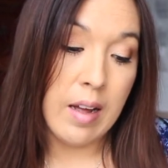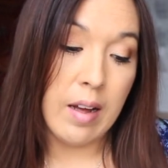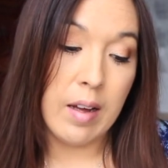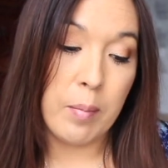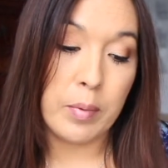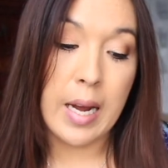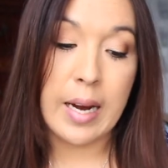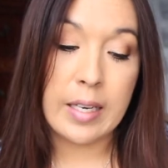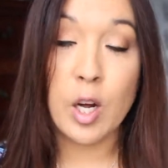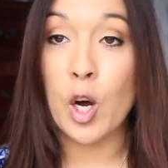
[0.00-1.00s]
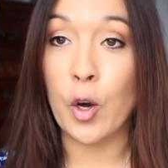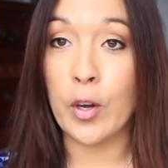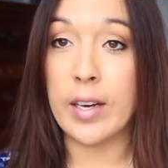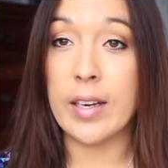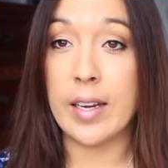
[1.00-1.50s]
um,
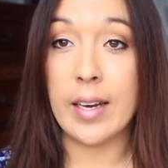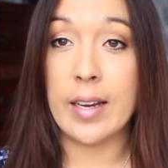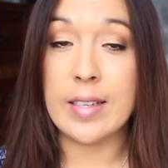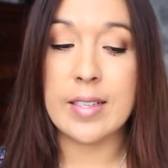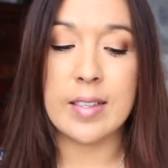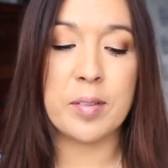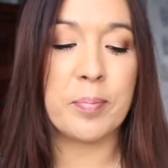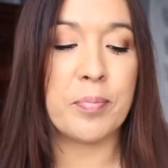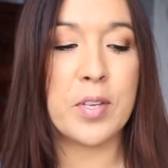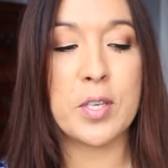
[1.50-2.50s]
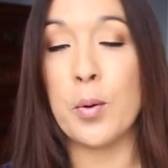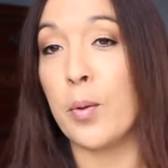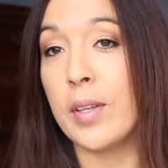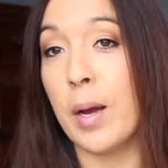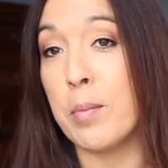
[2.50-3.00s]
Kind-Hearted Annette. So
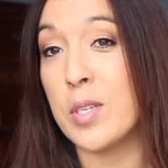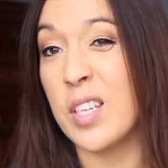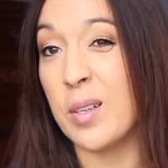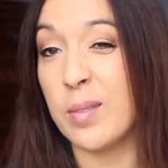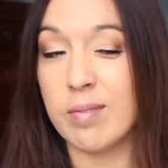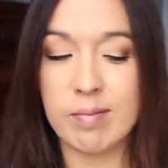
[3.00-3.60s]
that was cute.